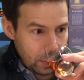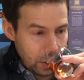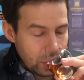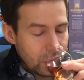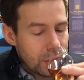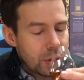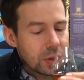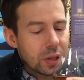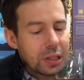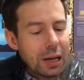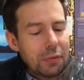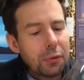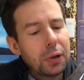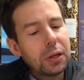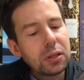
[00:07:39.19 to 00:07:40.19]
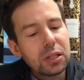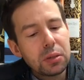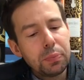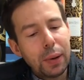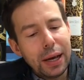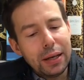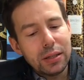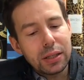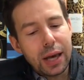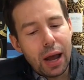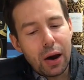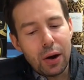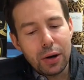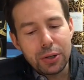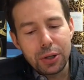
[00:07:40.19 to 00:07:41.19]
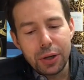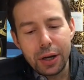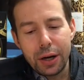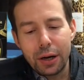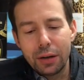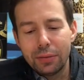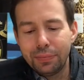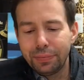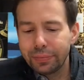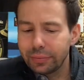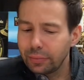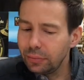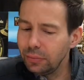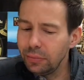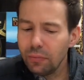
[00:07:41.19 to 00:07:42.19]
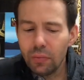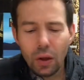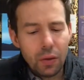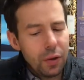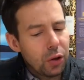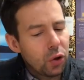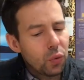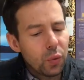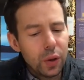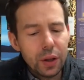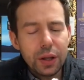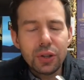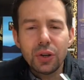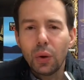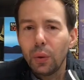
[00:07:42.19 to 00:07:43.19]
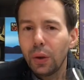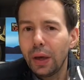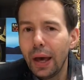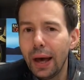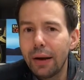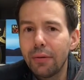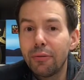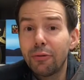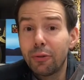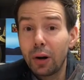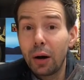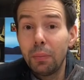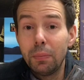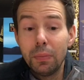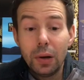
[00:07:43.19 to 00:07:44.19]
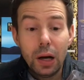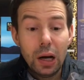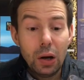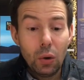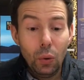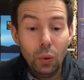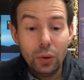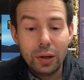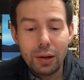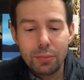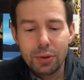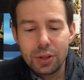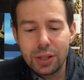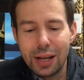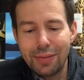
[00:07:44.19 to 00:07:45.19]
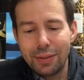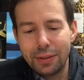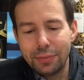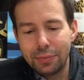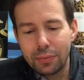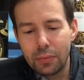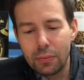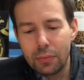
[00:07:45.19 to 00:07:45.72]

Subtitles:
So there's a definite spice character here that you really don't get from Old Number 7.